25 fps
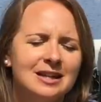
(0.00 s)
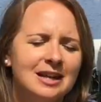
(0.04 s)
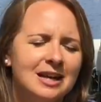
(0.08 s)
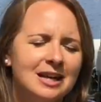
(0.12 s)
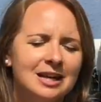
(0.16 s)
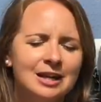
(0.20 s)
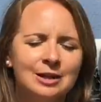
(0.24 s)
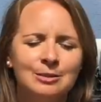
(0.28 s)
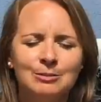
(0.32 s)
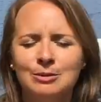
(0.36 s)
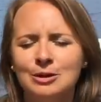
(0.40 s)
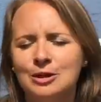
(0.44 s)

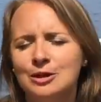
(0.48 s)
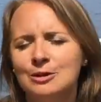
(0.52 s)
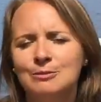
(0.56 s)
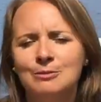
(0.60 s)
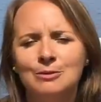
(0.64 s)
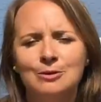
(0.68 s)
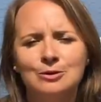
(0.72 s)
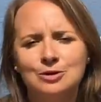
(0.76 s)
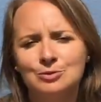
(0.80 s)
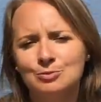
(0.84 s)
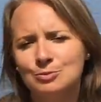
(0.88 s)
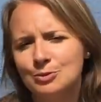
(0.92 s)
it can be the
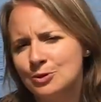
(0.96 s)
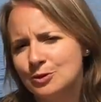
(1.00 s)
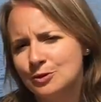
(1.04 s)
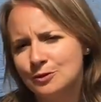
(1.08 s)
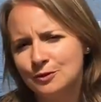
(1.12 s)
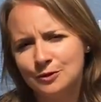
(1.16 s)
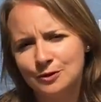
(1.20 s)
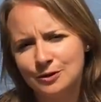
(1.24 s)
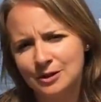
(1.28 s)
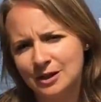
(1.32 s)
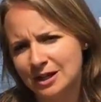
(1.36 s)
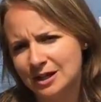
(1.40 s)
most
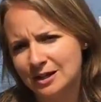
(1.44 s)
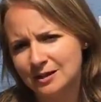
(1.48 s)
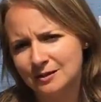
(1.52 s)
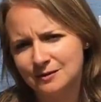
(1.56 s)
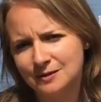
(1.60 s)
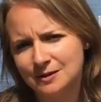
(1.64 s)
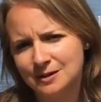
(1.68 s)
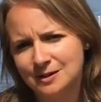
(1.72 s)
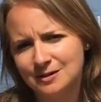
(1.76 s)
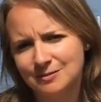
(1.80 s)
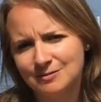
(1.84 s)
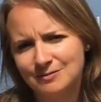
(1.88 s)
beautiful
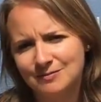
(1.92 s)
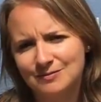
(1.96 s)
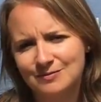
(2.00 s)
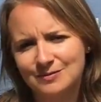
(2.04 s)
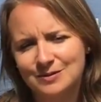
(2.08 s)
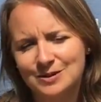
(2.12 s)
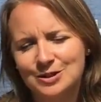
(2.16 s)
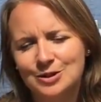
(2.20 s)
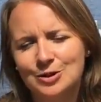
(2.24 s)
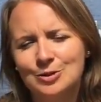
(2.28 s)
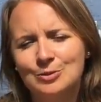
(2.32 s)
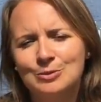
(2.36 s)
gift.
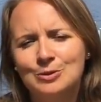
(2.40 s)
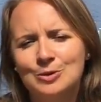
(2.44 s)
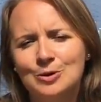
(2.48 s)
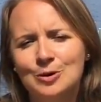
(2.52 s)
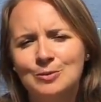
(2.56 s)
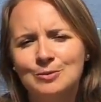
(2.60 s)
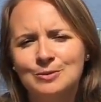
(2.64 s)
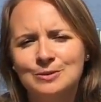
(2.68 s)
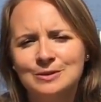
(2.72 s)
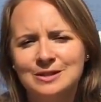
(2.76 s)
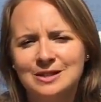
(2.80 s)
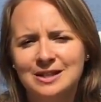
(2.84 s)
So be
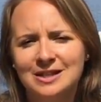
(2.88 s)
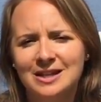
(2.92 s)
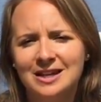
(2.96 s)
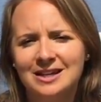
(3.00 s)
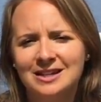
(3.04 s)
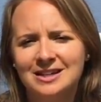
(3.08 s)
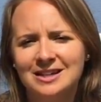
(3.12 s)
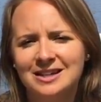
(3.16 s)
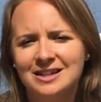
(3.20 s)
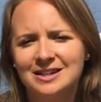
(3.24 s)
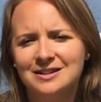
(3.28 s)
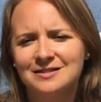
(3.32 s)
open to
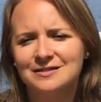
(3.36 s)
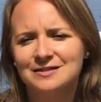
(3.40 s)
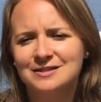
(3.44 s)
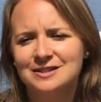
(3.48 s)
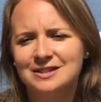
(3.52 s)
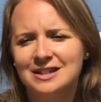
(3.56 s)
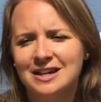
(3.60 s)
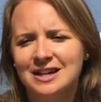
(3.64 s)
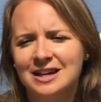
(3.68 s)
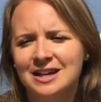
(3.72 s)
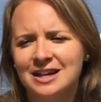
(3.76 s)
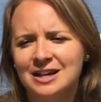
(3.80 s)
that
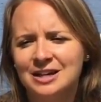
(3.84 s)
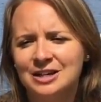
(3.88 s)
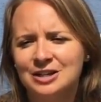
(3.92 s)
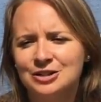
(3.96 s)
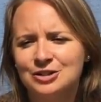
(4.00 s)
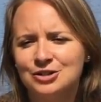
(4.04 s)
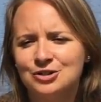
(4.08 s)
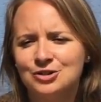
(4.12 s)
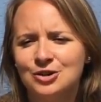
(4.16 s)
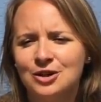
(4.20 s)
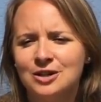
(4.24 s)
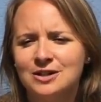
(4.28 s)
gift
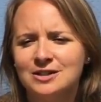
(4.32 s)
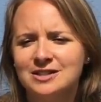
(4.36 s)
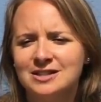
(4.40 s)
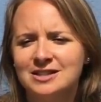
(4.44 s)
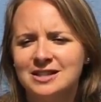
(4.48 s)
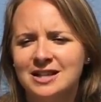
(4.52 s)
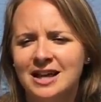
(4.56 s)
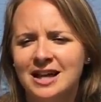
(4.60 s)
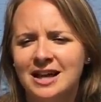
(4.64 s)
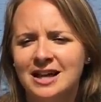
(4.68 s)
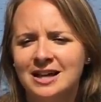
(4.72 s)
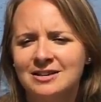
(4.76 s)
and
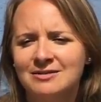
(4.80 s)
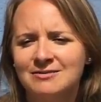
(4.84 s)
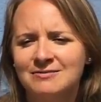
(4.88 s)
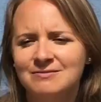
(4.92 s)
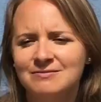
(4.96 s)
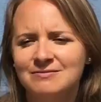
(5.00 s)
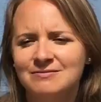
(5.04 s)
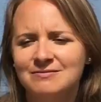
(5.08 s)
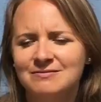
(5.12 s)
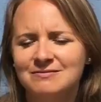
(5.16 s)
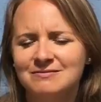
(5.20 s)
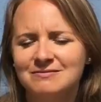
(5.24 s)
trust that
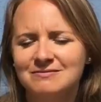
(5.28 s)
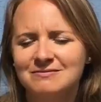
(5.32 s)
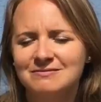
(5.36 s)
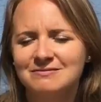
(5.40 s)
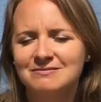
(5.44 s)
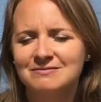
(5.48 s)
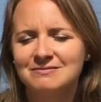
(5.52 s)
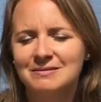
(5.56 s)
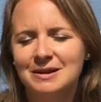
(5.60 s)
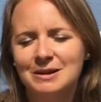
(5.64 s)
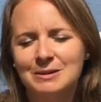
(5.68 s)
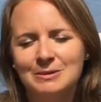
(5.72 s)

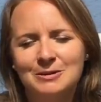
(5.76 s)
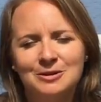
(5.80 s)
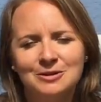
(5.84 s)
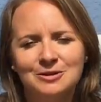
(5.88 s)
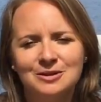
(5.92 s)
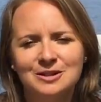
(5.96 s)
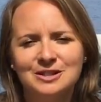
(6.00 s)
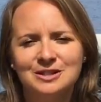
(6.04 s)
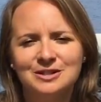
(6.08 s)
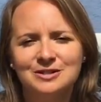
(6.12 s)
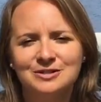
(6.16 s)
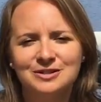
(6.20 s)
maybe there
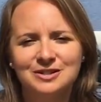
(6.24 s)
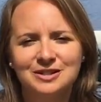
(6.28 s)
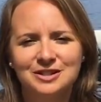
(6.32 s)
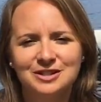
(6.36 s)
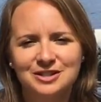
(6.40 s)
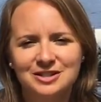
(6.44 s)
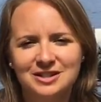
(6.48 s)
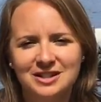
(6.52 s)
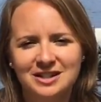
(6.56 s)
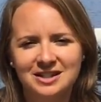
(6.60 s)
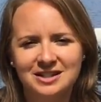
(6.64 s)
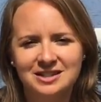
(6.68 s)
is no
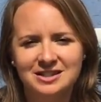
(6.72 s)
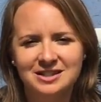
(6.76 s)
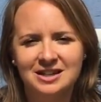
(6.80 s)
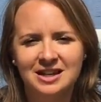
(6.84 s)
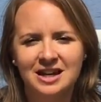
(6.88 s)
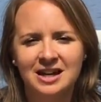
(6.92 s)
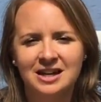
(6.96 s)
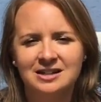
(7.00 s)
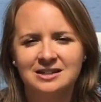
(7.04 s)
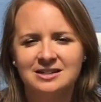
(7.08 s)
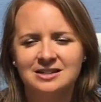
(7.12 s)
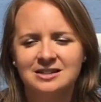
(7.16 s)
such thing as an
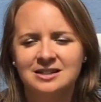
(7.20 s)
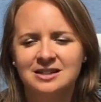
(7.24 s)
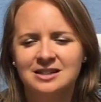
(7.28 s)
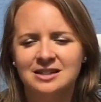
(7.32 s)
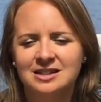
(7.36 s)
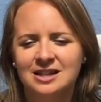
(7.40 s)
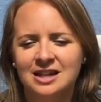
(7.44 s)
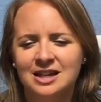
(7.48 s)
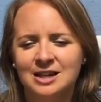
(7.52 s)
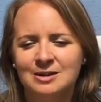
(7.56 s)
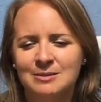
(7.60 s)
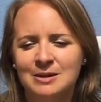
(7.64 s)
accident,
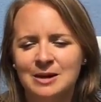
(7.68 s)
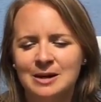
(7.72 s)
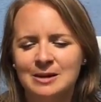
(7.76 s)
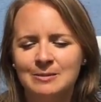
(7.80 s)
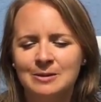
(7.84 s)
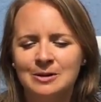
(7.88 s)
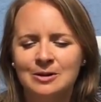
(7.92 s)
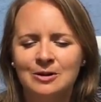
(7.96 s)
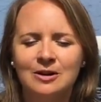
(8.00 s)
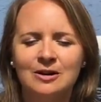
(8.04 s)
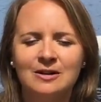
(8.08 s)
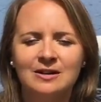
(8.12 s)
and
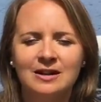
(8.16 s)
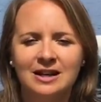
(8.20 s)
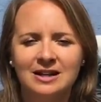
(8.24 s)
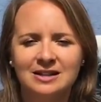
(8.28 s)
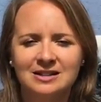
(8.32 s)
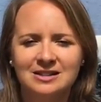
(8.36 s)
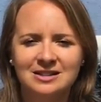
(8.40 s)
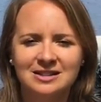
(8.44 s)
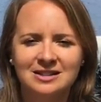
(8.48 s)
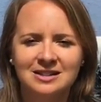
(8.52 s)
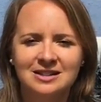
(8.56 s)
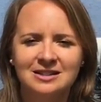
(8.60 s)
maybe all
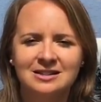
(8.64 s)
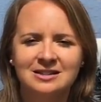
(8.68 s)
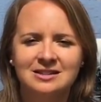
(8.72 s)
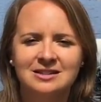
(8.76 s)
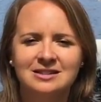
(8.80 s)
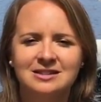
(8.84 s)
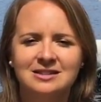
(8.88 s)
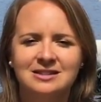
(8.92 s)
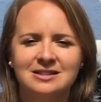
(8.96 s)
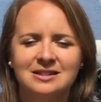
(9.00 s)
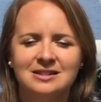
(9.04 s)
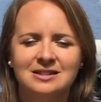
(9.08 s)

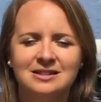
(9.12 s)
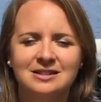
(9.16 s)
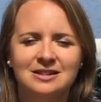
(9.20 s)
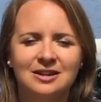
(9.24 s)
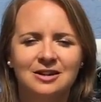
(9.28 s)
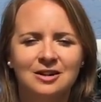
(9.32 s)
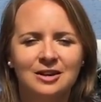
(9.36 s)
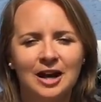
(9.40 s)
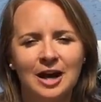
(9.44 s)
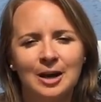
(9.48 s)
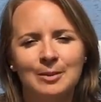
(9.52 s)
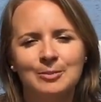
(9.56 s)
accidents
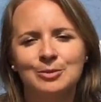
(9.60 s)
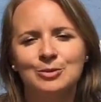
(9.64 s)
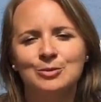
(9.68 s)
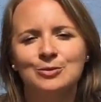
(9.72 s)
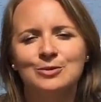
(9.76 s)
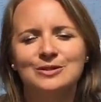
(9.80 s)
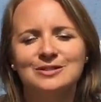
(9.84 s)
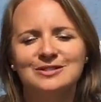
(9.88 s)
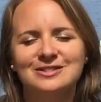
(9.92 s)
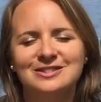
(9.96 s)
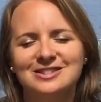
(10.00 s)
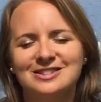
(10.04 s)
are happy
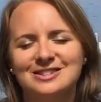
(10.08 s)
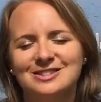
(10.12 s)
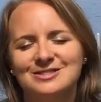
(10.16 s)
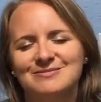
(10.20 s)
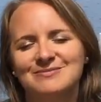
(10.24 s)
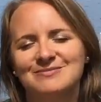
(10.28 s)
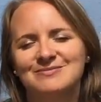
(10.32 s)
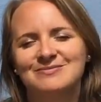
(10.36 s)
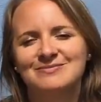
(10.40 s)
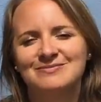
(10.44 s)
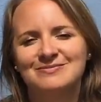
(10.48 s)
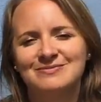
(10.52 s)
ones.
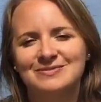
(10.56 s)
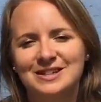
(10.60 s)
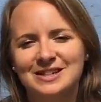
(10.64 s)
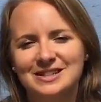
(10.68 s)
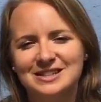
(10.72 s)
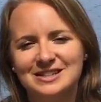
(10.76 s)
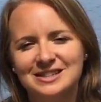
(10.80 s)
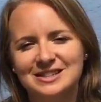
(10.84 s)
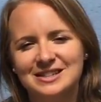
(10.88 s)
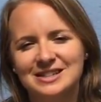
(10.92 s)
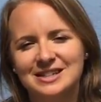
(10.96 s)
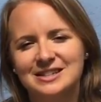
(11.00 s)

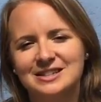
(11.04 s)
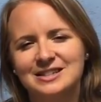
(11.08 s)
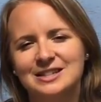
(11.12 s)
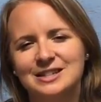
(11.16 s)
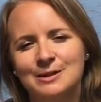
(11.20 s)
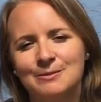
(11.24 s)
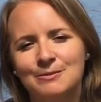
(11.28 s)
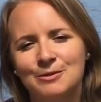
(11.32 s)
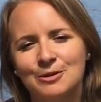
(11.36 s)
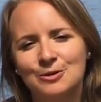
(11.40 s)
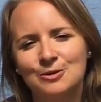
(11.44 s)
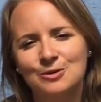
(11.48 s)
This is
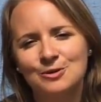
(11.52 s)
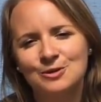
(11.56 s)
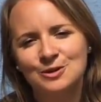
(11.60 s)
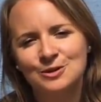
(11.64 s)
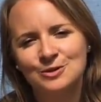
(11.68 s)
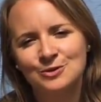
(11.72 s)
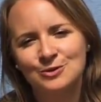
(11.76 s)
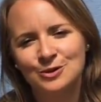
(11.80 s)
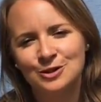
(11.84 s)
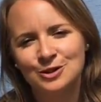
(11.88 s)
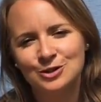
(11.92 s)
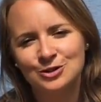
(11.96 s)
Leslie M.
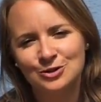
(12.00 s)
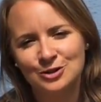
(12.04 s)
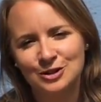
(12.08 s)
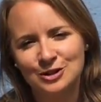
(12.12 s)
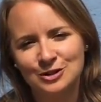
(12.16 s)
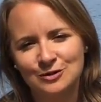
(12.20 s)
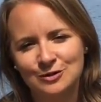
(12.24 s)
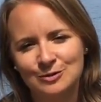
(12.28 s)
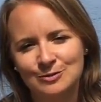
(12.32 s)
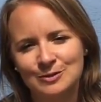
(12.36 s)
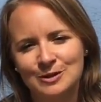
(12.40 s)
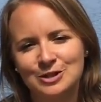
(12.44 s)
Thornton with
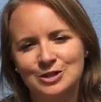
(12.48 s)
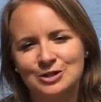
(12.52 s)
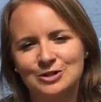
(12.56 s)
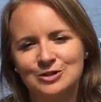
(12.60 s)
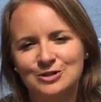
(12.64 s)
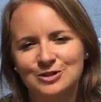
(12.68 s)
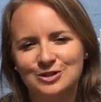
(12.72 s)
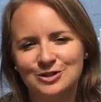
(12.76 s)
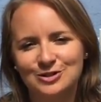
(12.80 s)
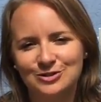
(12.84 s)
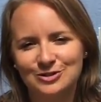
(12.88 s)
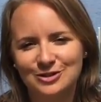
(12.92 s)

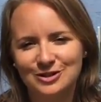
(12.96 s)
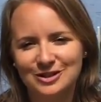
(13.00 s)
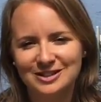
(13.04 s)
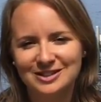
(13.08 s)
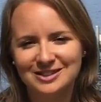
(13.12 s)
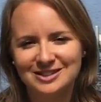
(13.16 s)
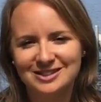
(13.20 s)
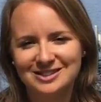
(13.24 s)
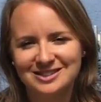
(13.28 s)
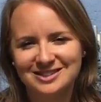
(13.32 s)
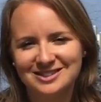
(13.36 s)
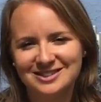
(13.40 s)
Transformational
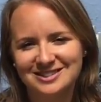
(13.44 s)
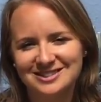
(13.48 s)
Stories.